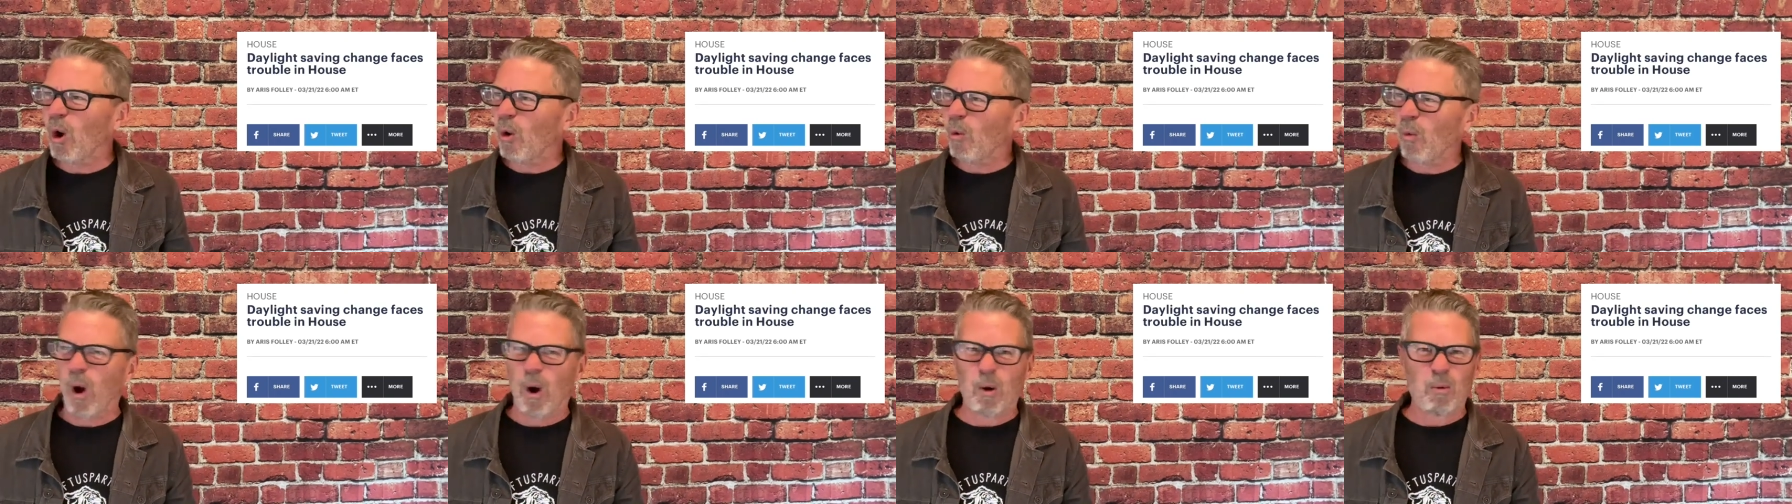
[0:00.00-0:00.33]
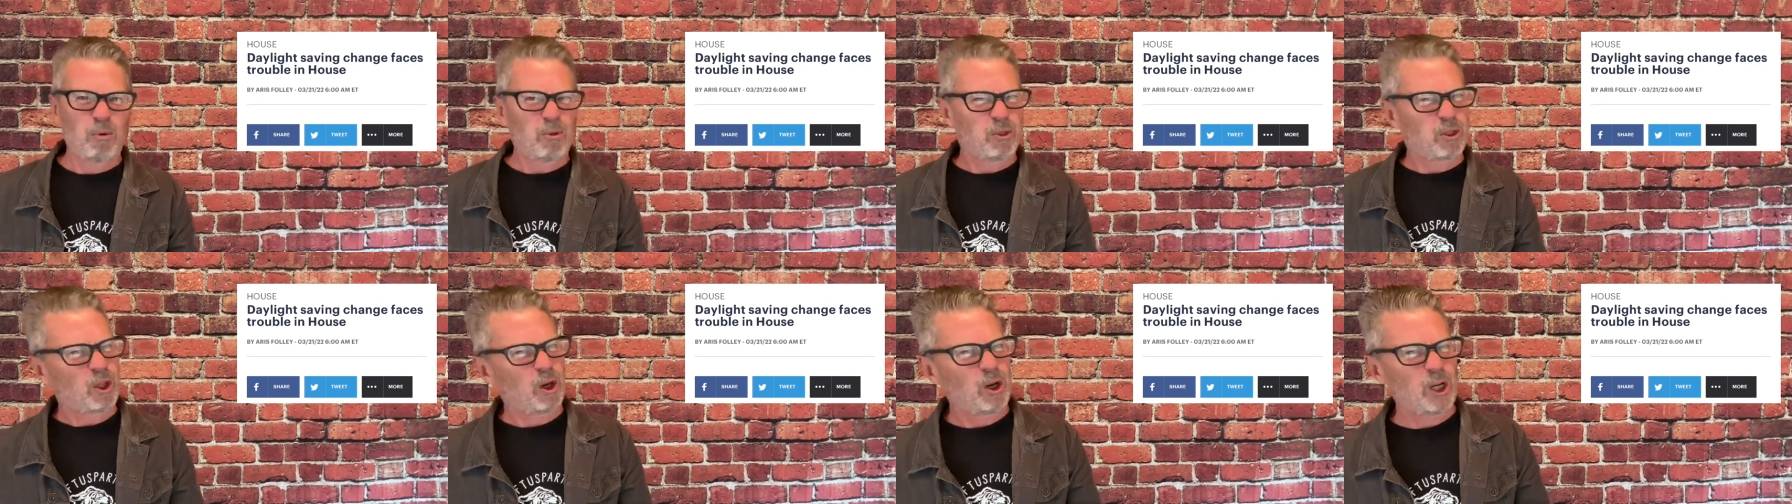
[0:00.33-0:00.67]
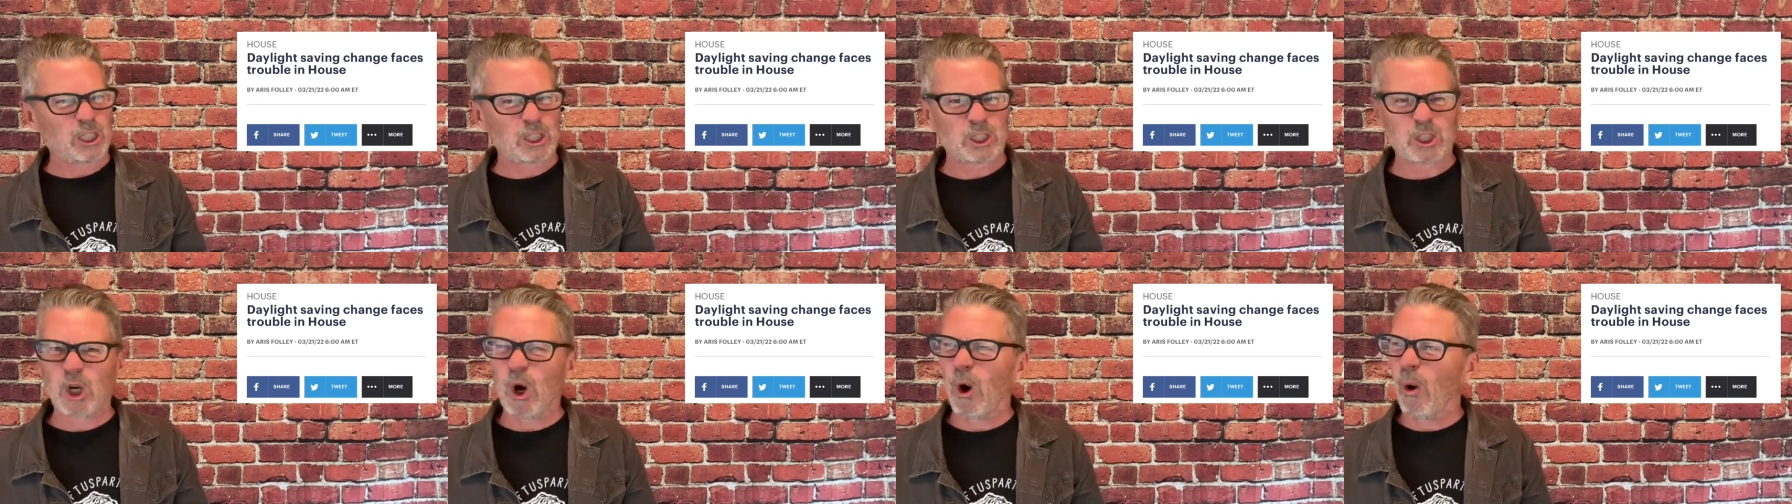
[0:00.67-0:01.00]

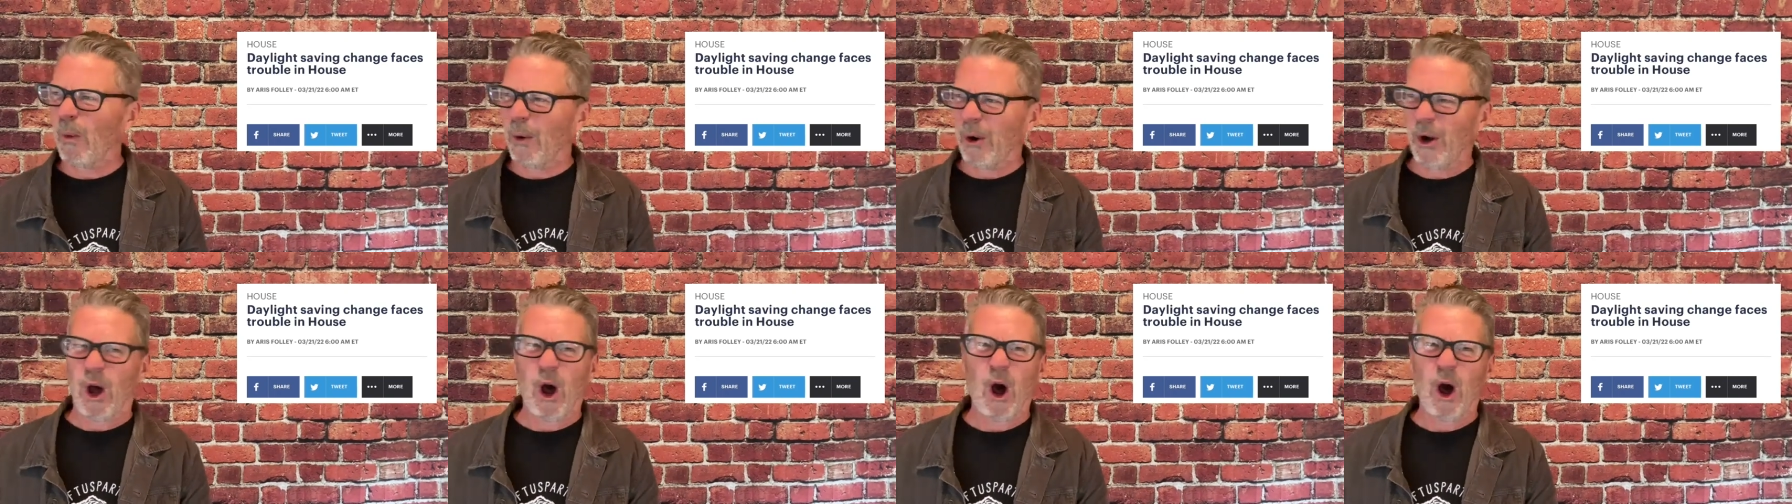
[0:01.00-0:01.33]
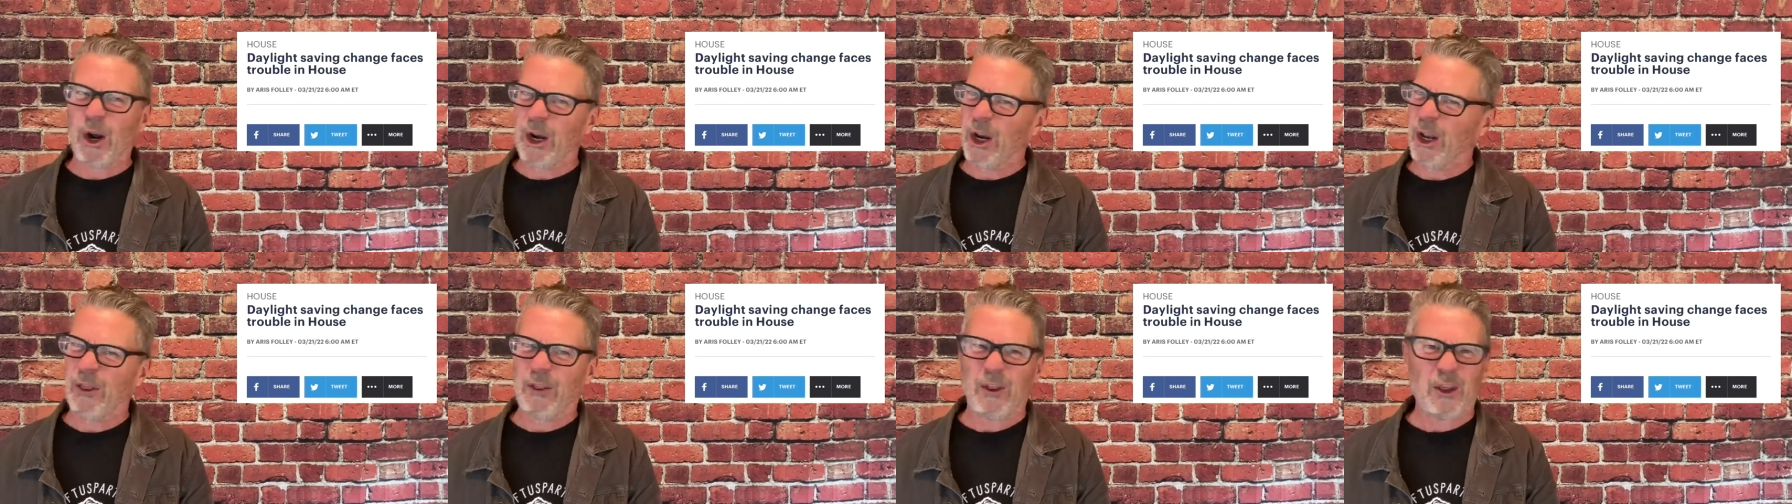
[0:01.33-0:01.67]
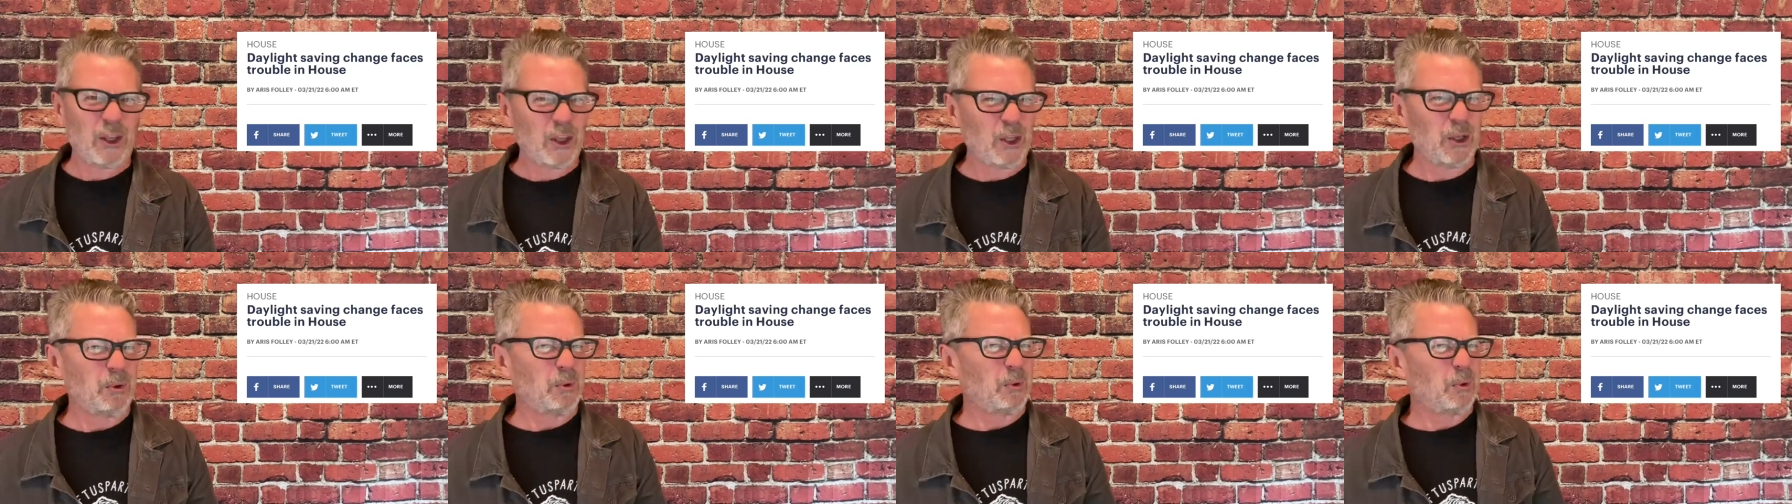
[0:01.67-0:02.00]
What's going on in the
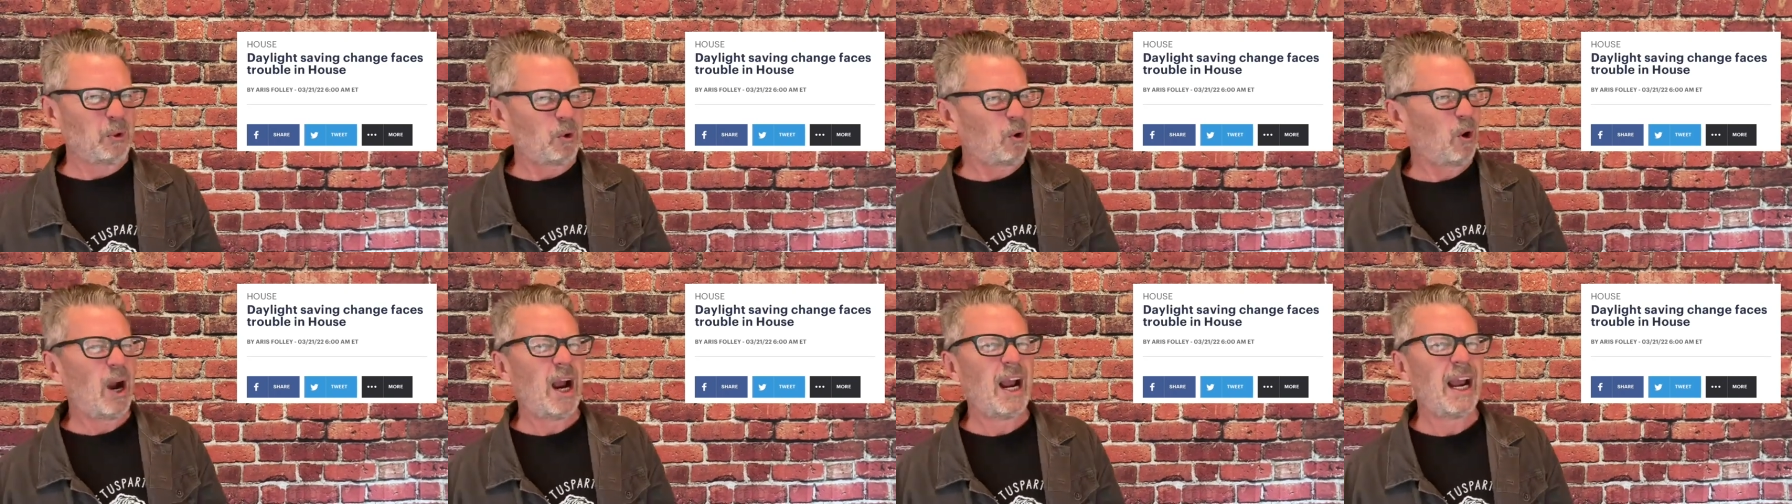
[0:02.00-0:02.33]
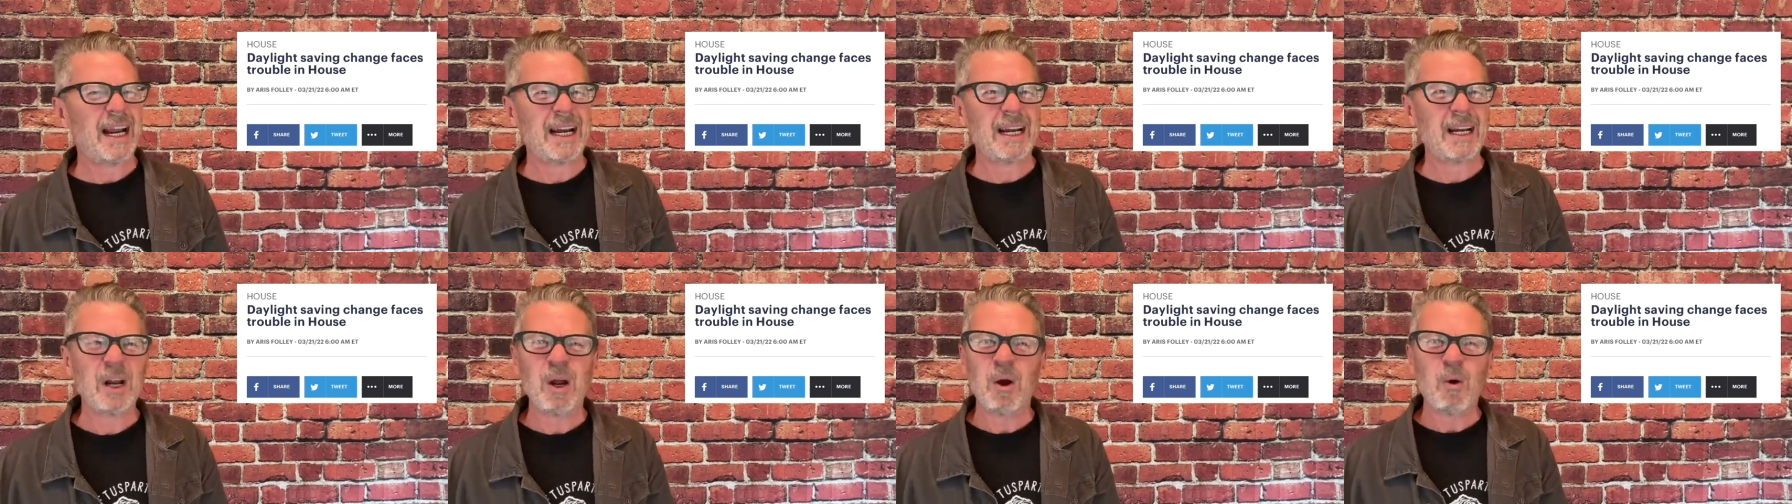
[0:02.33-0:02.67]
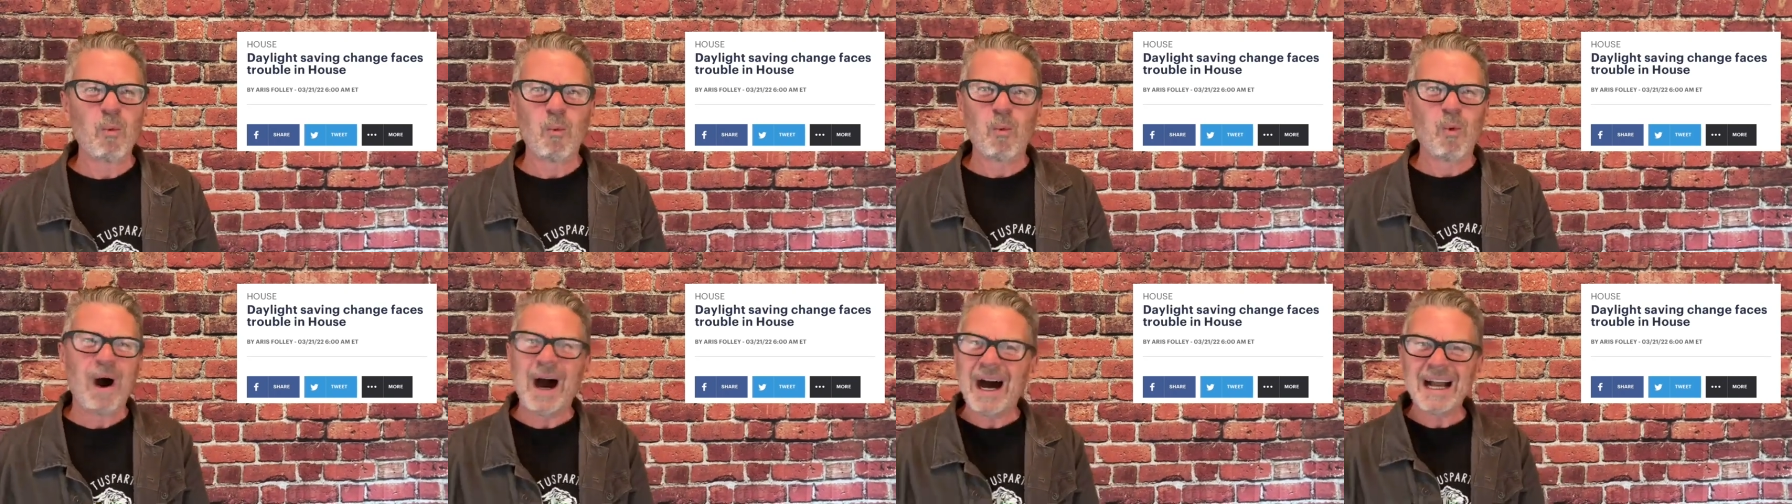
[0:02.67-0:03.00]
Ukraine?
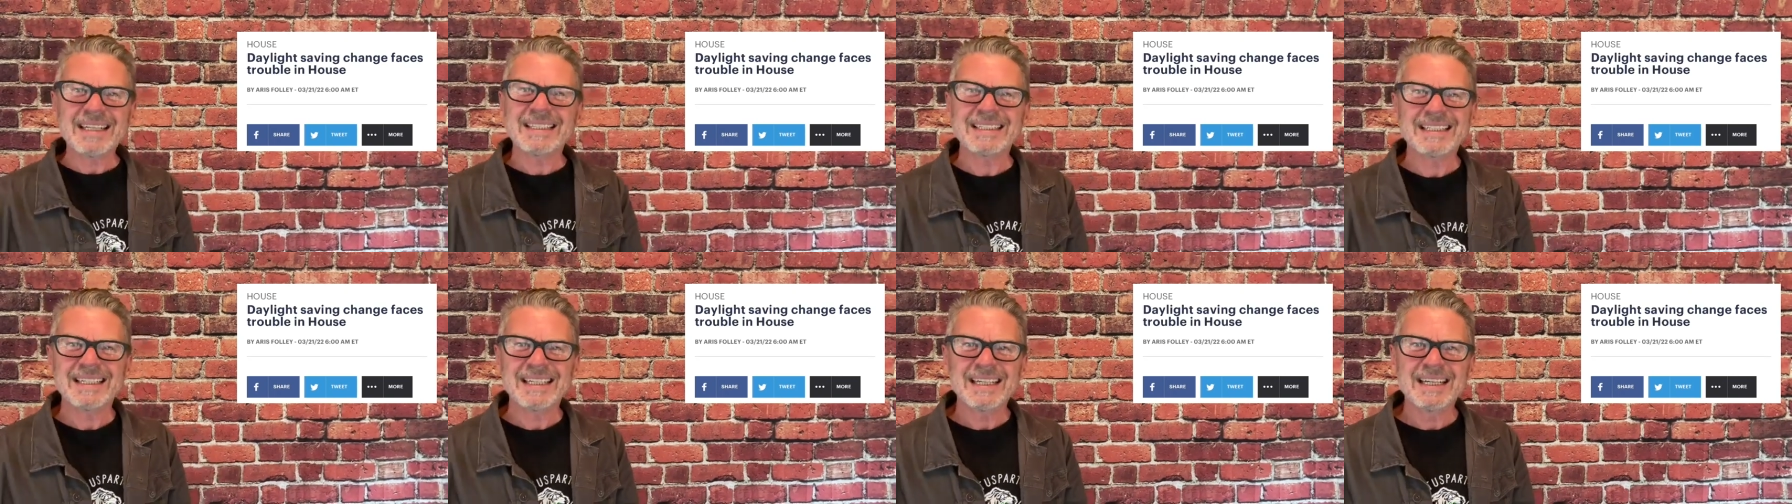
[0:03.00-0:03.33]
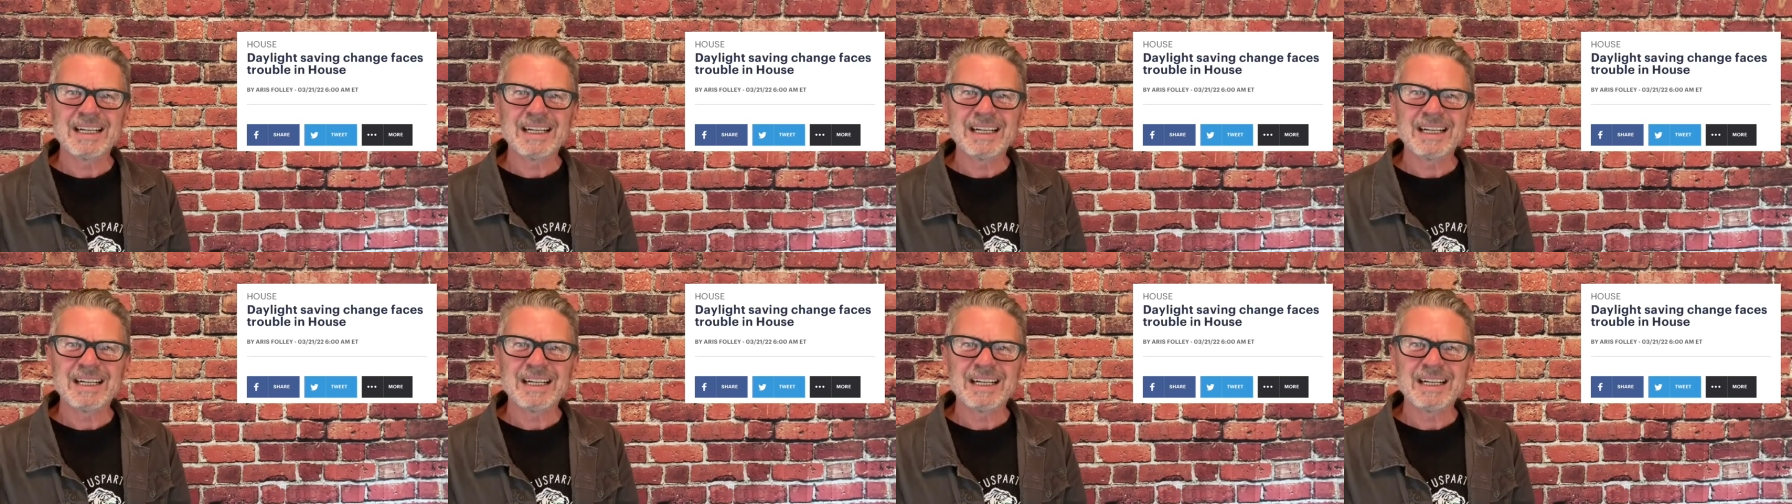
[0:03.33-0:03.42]
What